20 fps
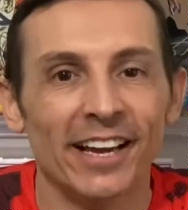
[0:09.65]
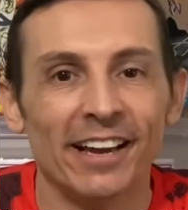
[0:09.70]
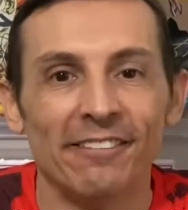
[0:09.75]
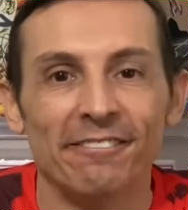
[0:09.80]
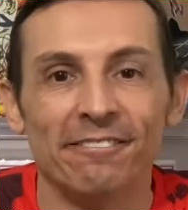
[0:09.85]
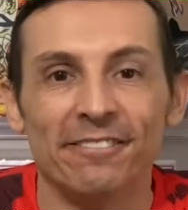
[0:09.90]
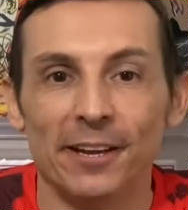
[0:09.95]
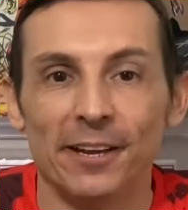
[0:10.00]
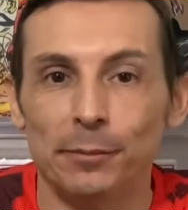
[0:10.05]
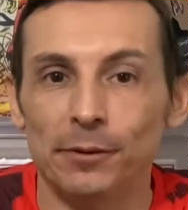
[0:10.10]

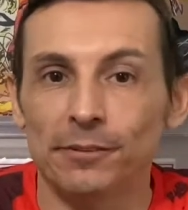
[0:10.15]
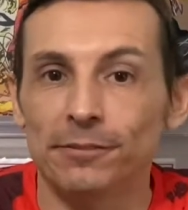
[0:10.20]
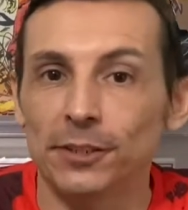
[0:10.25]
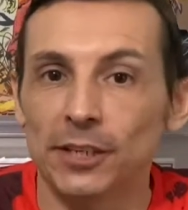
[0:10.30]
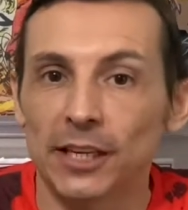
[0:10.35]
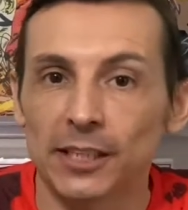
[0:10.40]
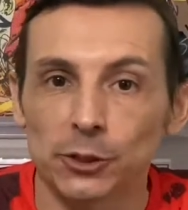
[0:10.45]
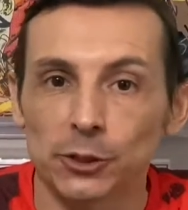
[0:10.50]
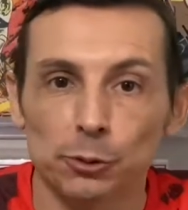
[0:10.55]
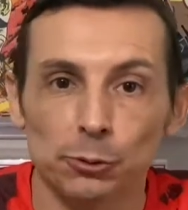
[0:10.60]
Fam, if you're
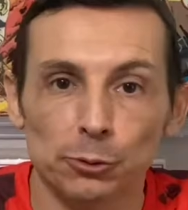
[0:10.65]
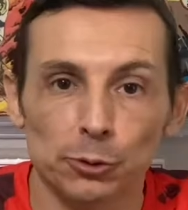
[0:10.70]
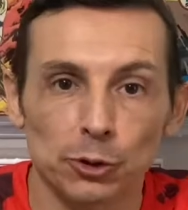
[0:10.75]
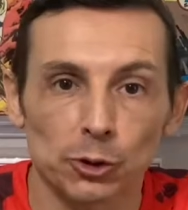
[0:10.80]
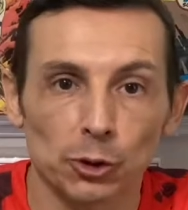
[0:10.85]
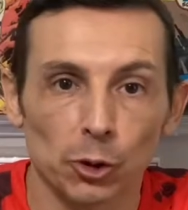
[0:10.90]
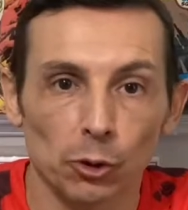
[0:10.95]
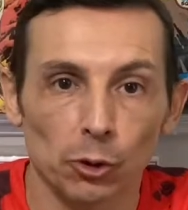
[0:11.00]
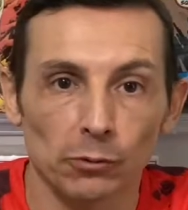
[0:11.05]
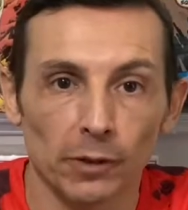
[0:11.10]
not doing
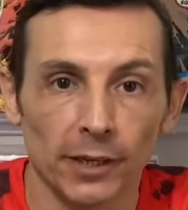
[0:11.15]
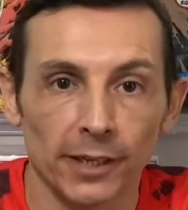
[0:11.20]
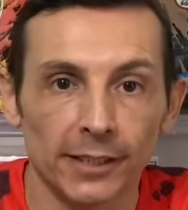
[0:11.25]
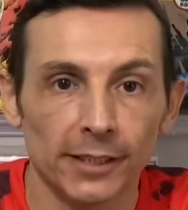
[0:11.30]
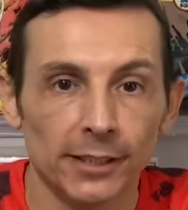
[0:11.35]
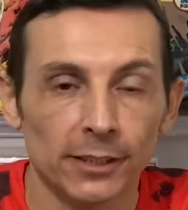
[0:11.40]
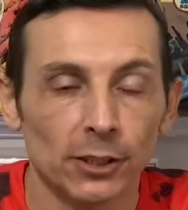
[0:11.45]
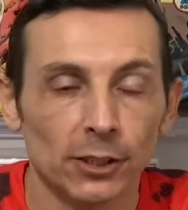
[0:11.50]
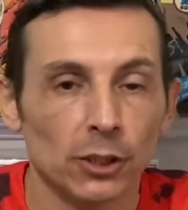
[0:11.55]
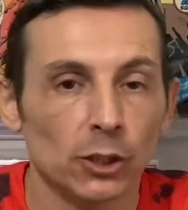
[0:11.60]
so
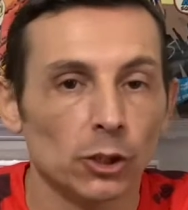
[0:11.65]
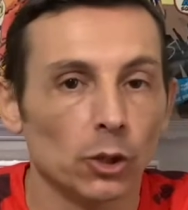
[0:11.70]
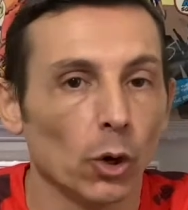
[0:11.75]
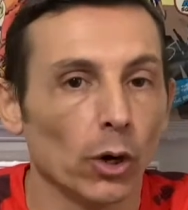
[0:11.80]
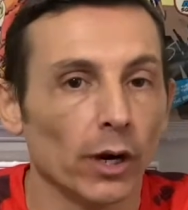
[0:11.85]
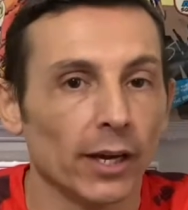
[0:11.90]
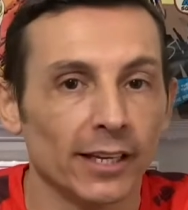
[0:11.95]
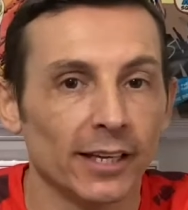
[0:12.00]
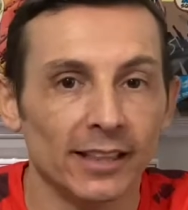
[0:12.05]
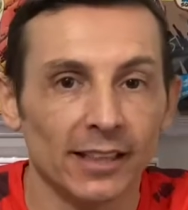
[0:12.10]
already, go
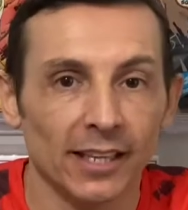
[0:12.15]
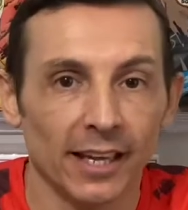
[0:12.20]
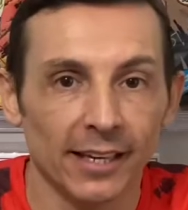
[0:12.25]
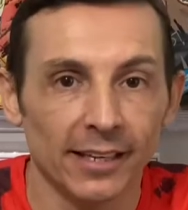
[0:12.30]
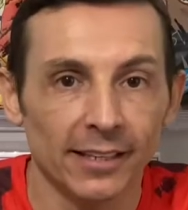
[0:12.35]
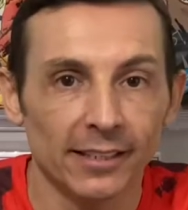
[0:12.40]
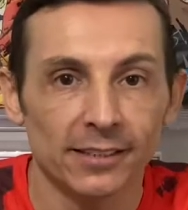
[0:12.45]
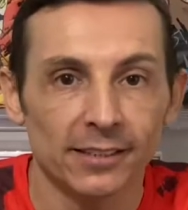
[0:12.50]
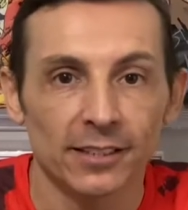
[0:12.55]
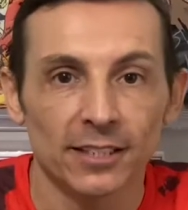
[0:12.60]
ahead,
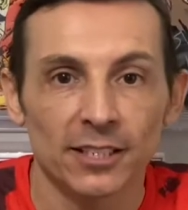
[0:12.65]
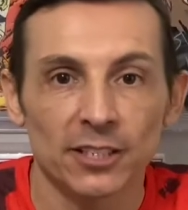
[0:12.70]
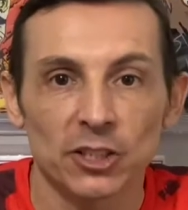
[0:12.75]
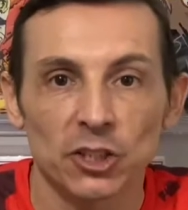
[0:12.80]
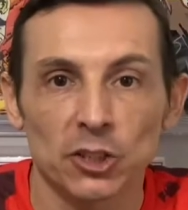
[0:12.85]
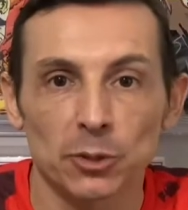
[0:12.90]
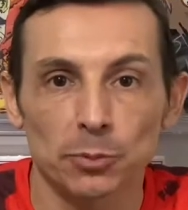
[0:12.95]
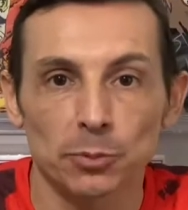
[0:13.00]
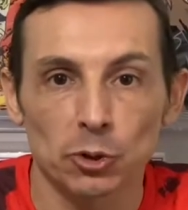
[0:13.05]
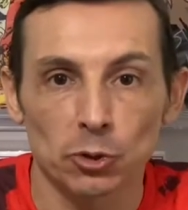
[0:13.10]
like,
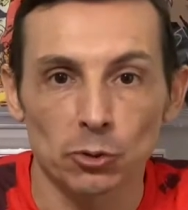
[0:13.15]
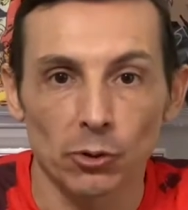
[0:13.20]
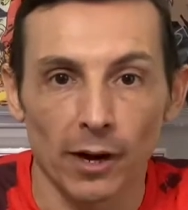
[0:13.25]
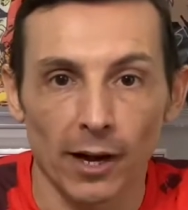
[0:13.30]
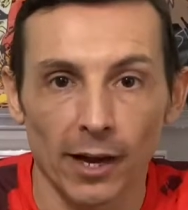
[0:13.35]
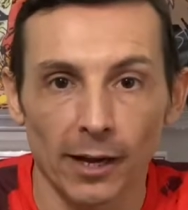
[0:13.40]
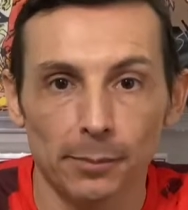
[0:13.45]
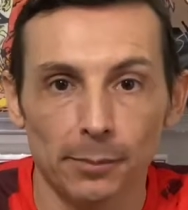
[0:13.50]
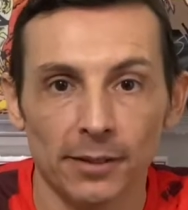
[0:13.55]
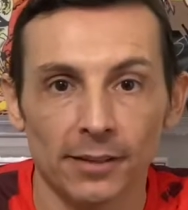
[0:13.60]

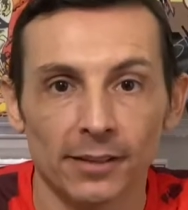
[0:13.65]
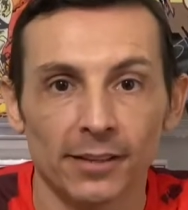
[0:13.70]
subscribe,